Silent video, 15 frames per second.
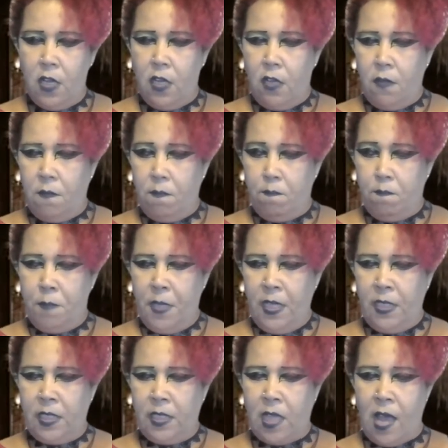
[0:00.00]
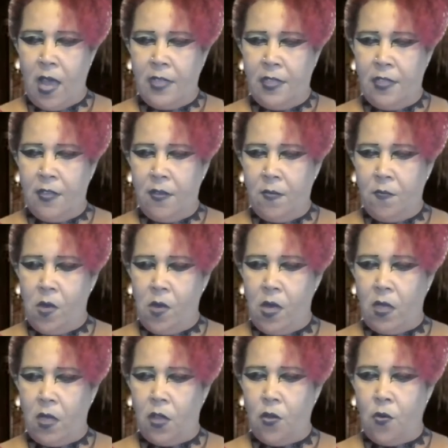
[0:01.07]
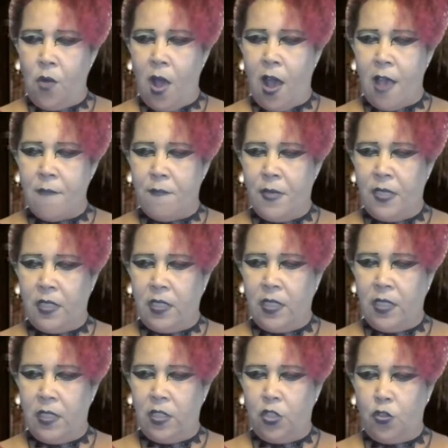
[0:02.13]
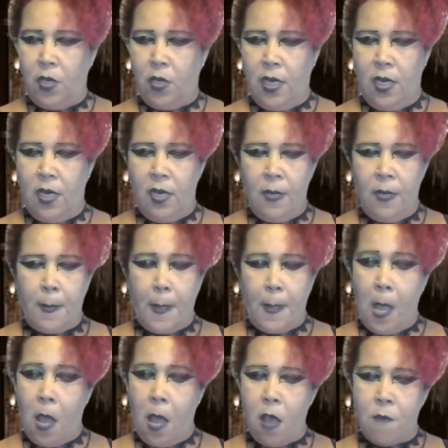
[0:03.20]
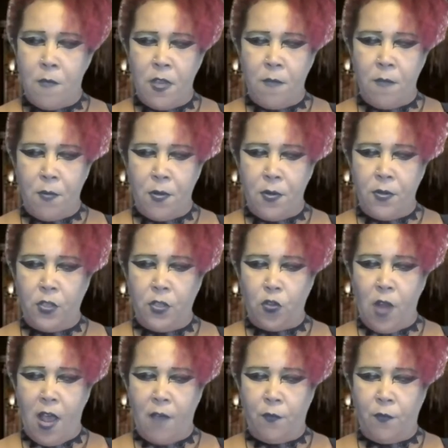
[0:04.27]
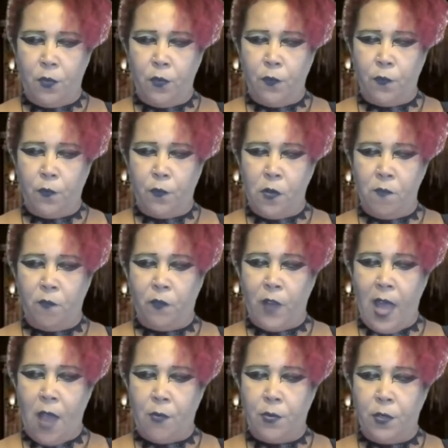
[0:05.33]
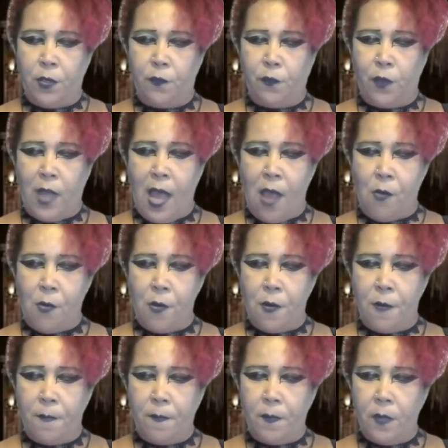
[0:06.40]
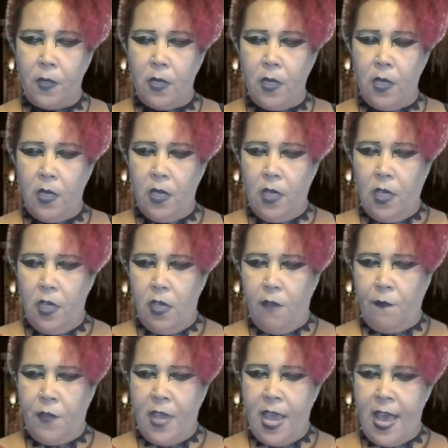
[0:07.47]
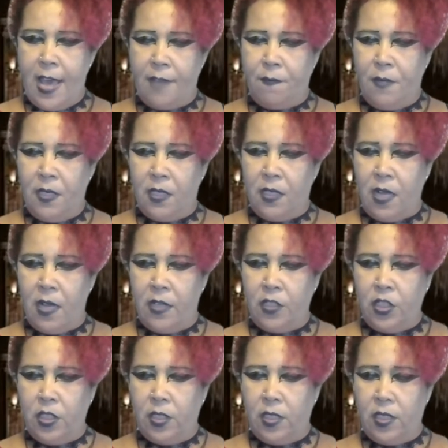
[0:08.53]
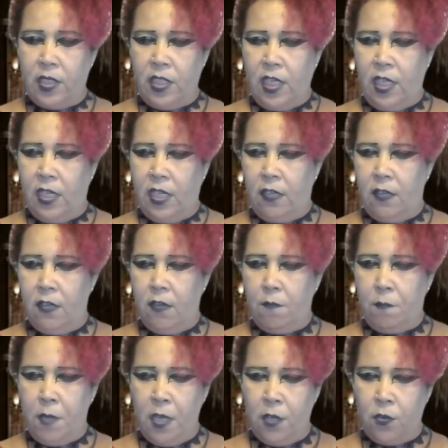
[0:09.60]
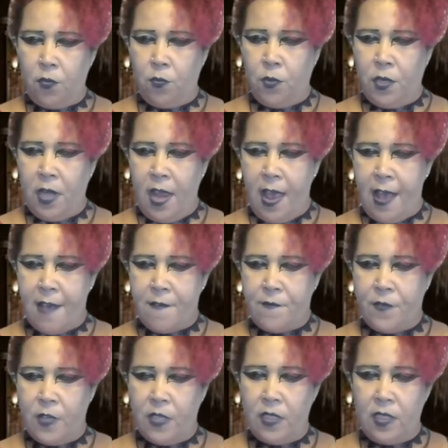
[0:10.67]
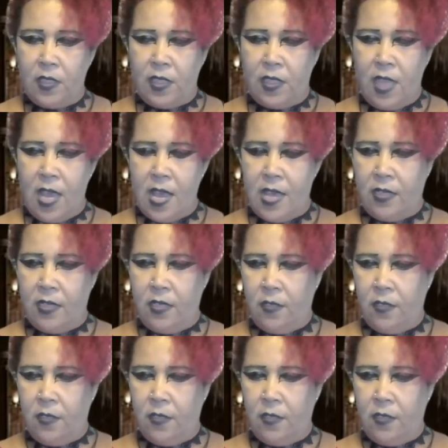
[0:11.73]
Beside them, a low hibiscus tree, a hummingbird traveled from flower to flower. If he had been conscious to see it, Peter would have said